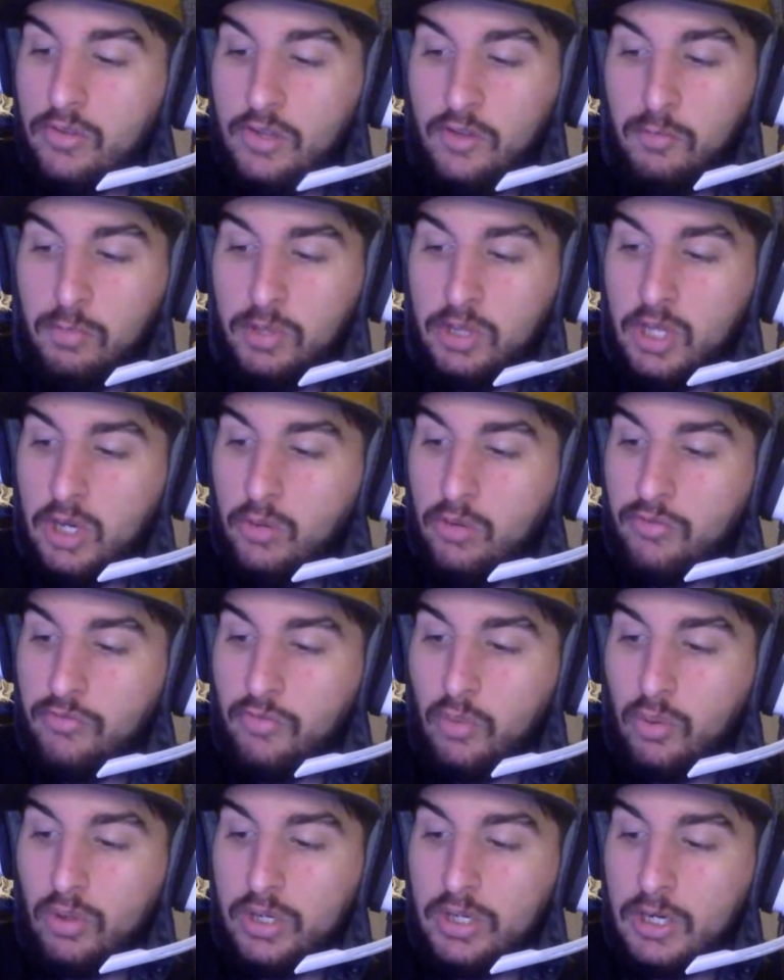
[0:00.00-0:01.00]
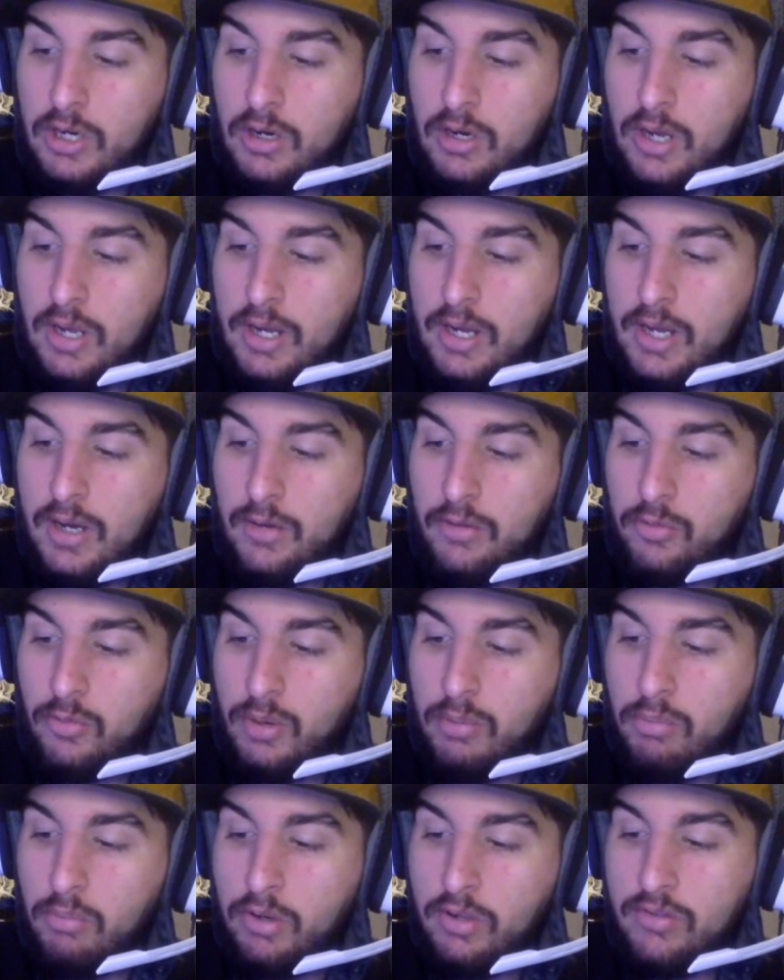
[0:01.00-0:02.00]
he's below a 4 ERA now,
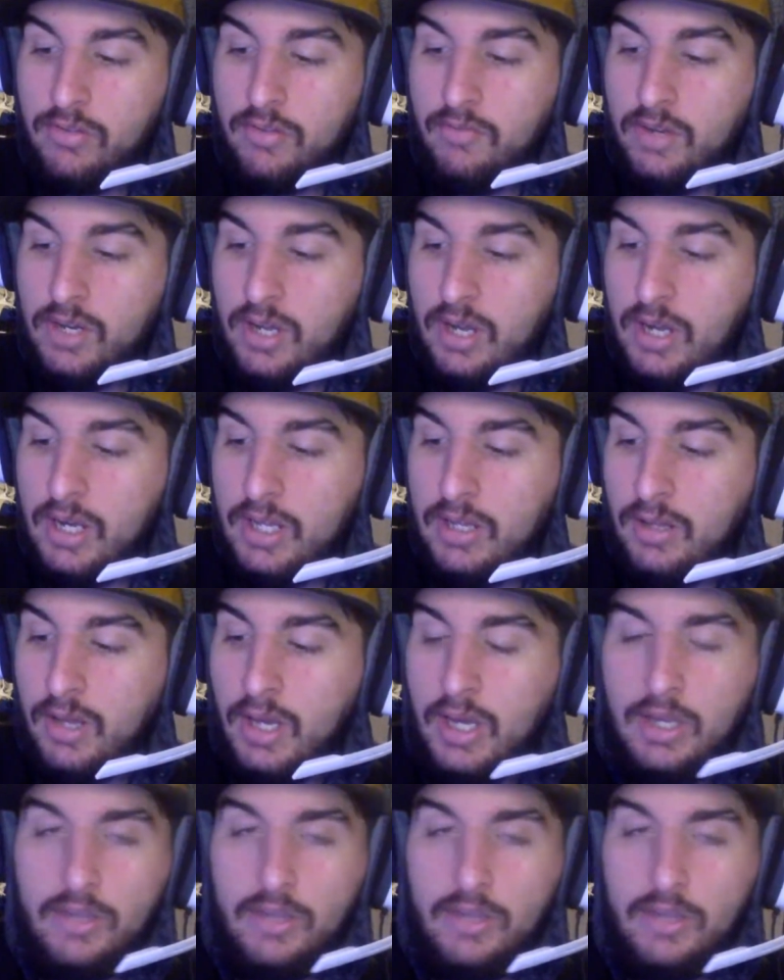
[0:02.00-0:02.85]
3.79,